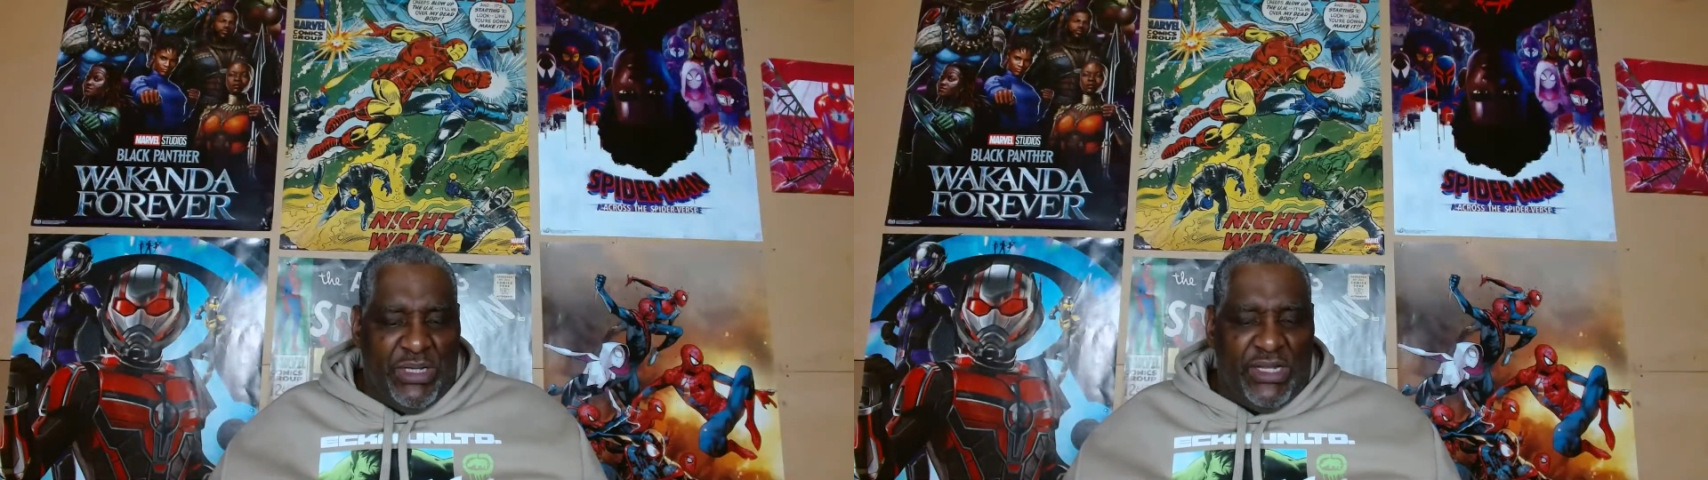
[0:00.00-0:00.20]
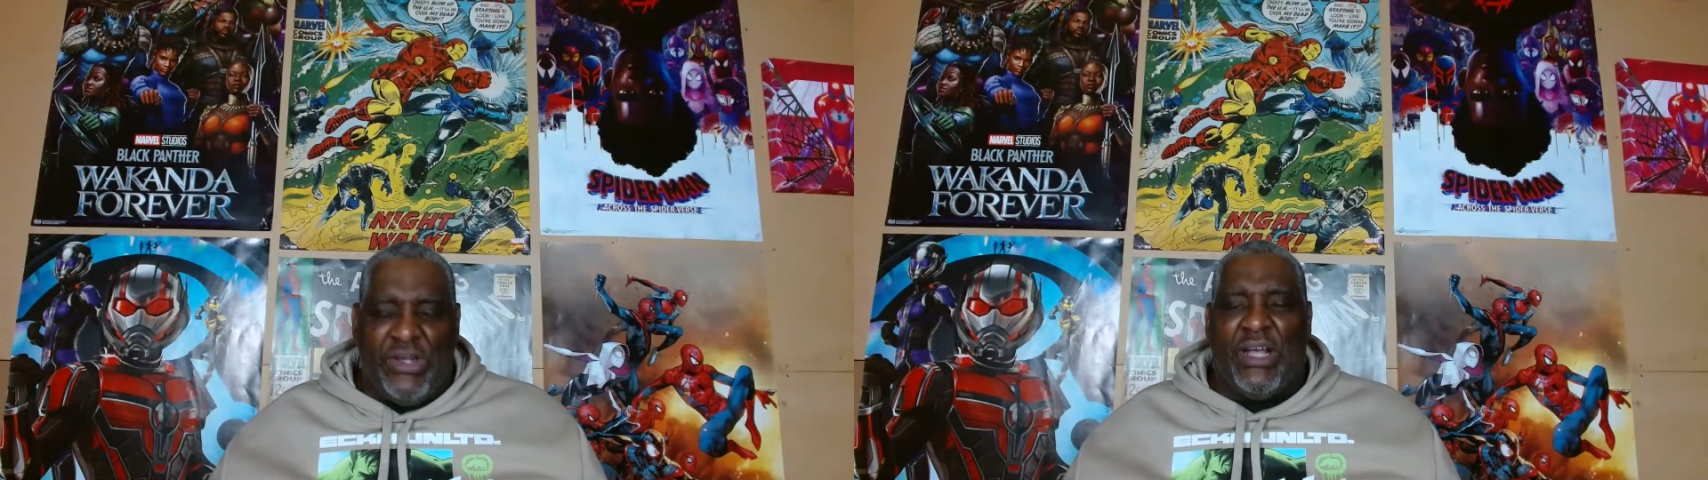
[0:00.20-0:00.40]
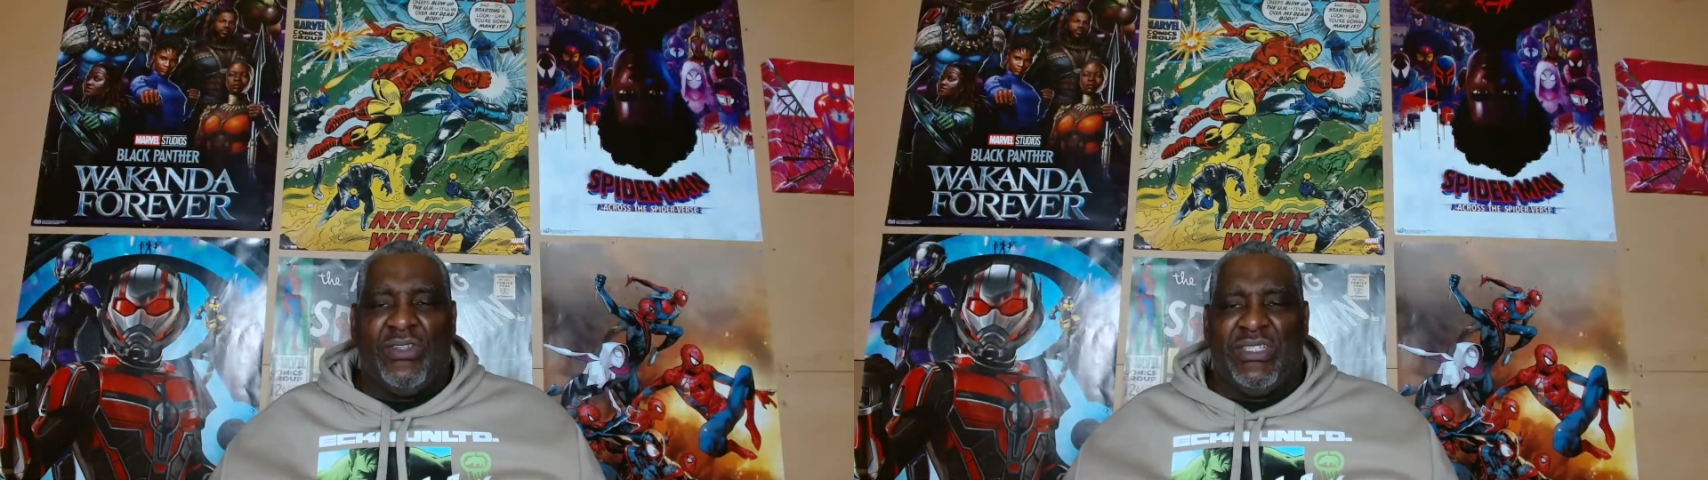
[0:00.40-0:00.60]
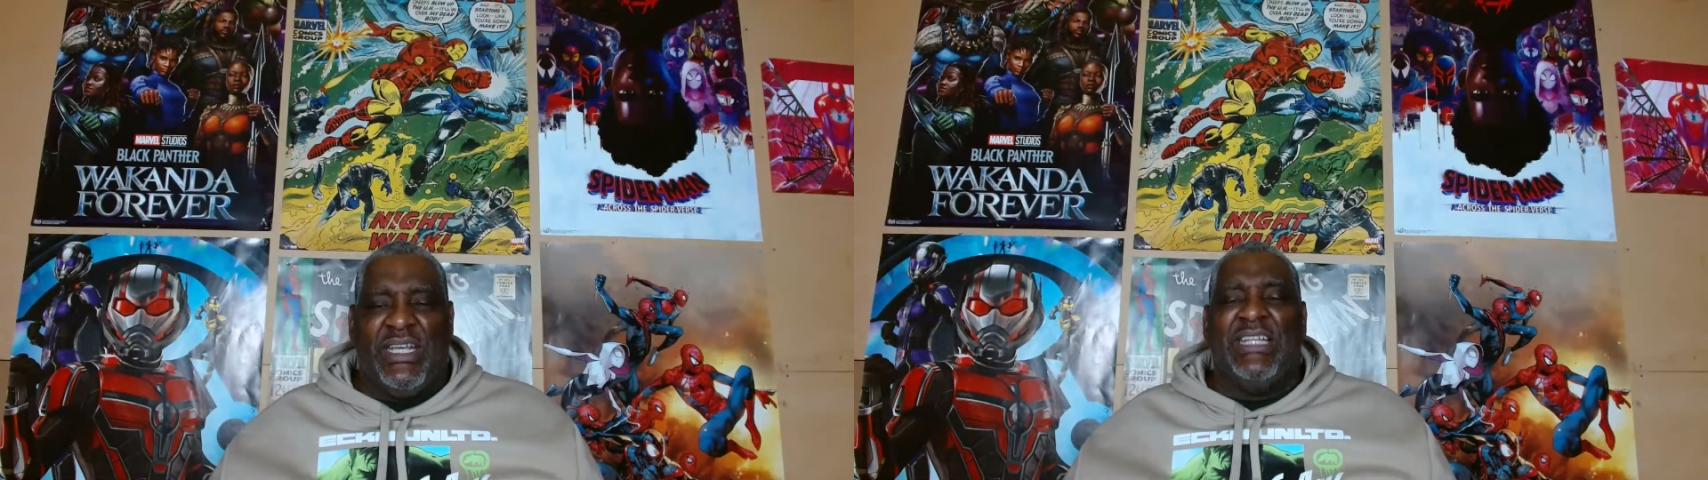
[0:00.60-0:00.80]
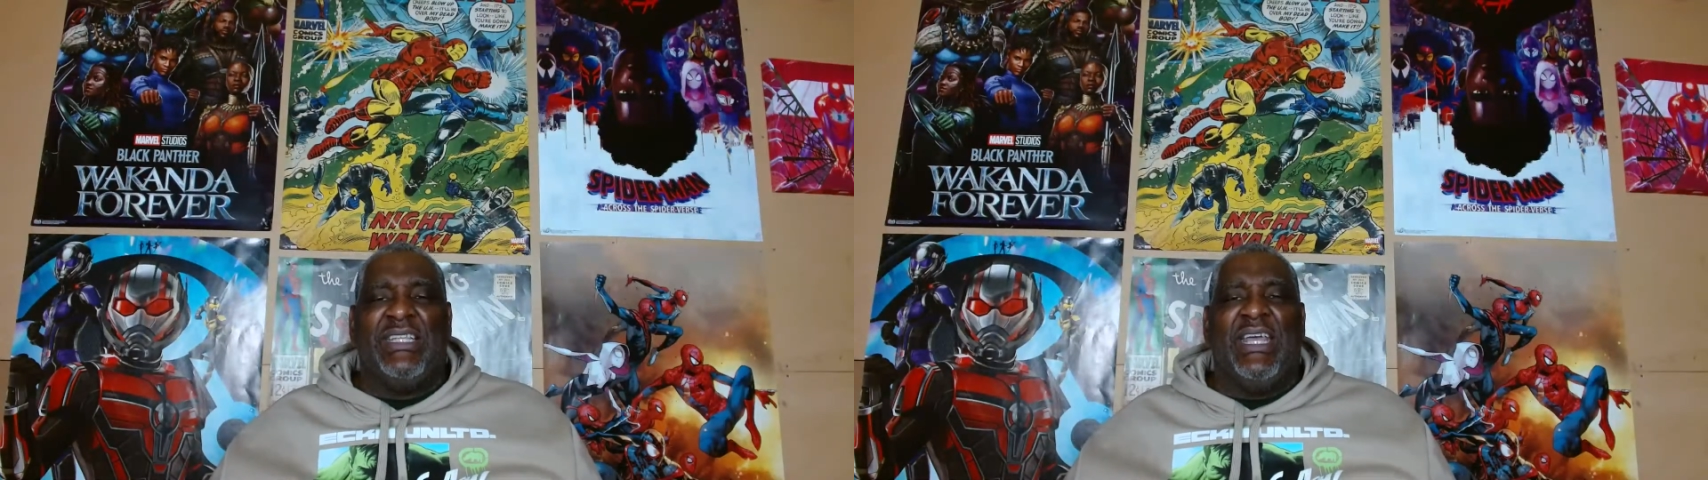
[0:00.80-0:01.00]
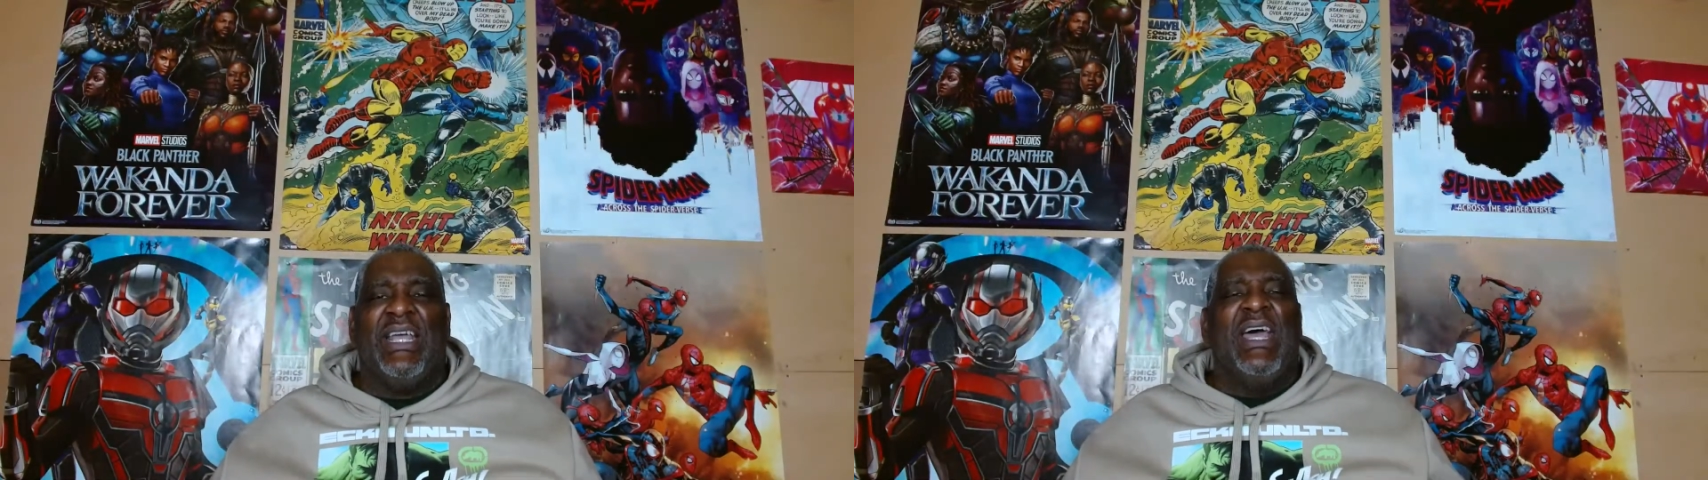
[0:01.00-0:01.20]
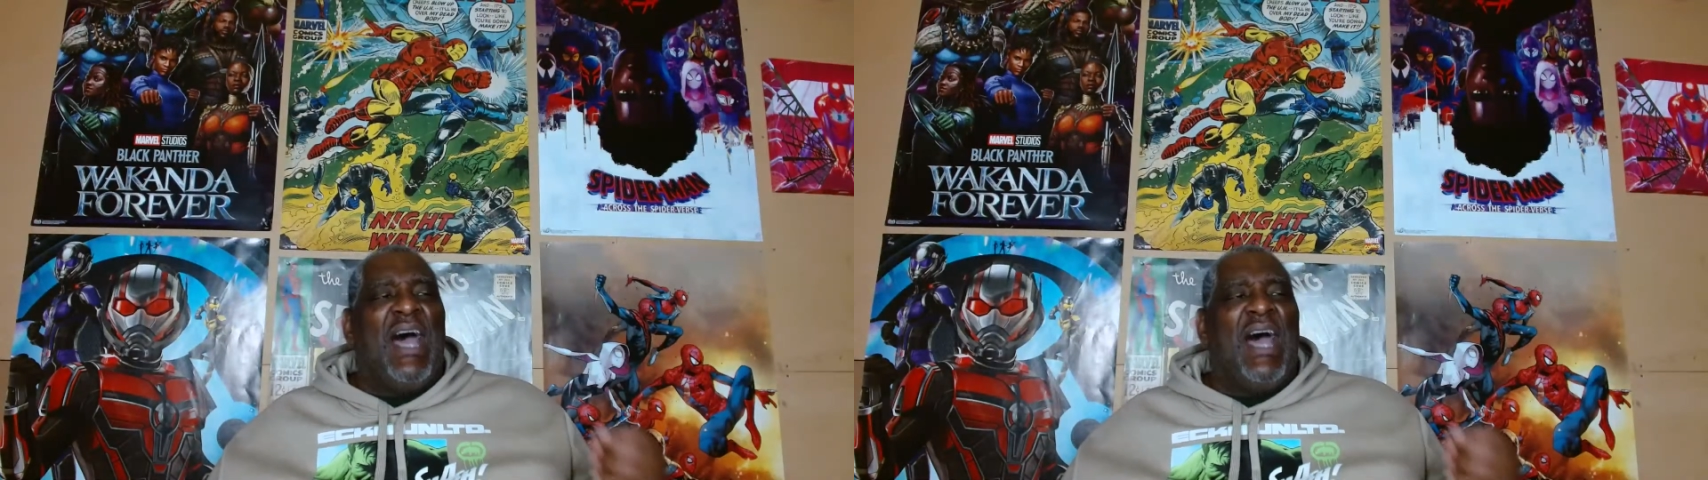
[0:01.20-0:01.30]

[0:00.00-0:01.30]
They're not going to say anything.